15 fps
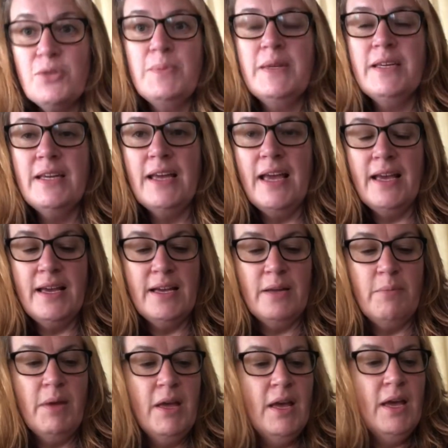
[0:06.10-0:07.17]
me
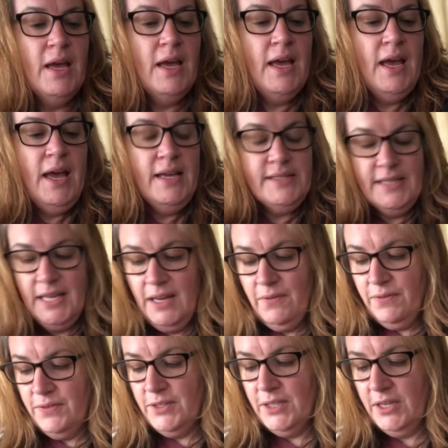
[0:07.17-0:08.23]
as a
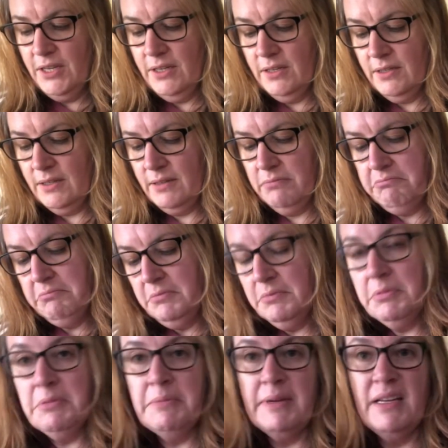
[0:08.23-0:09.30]
gift
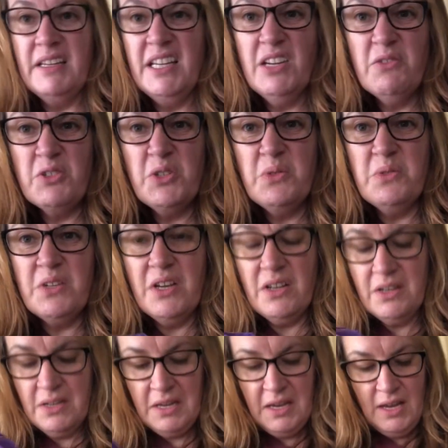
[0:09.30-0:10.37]
probably a year or two
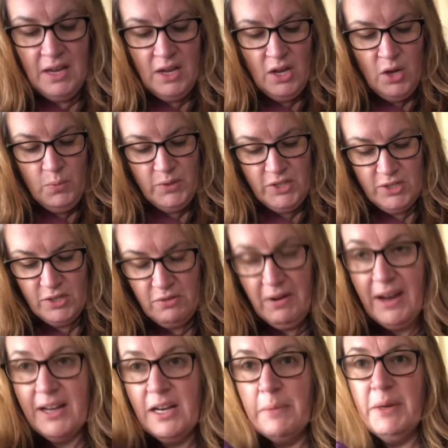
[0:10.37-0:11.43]
ago, which is
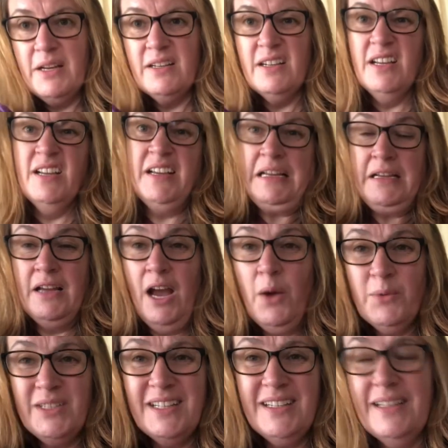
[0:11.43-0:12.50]
great. I mean, I
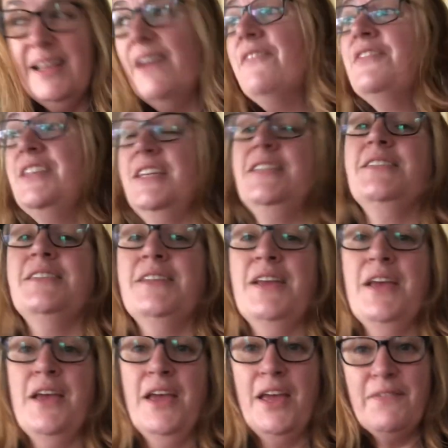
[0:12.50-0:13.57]
would have loved this
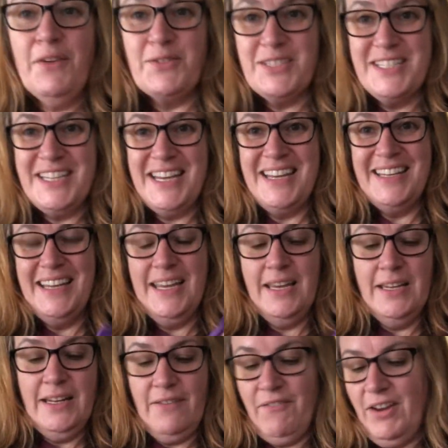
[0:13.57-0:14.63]
if I was a teen
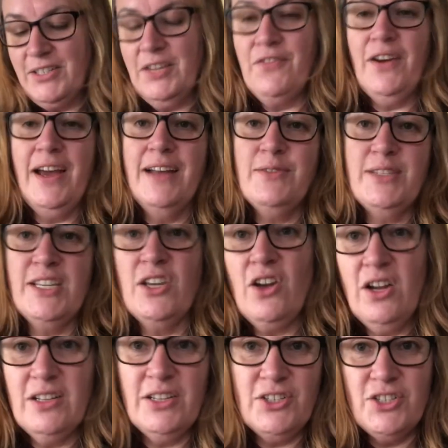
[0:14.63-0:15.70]
kid. In fact, if I was in
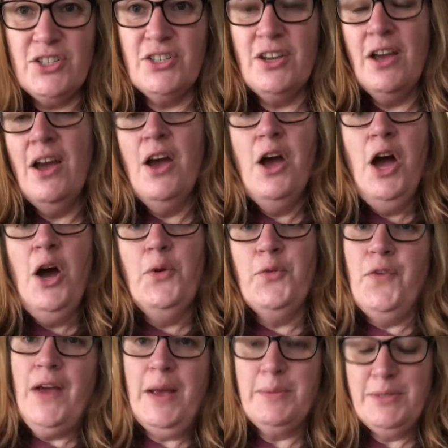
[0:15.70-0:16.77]
college, I would
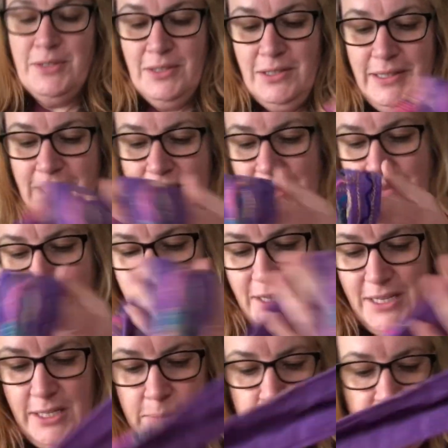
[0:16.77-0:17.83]
have absolutely loved
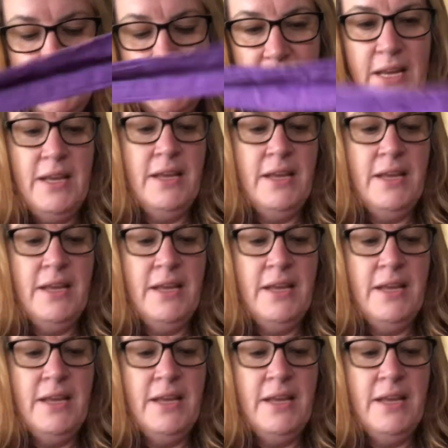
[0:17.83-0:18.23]
this. But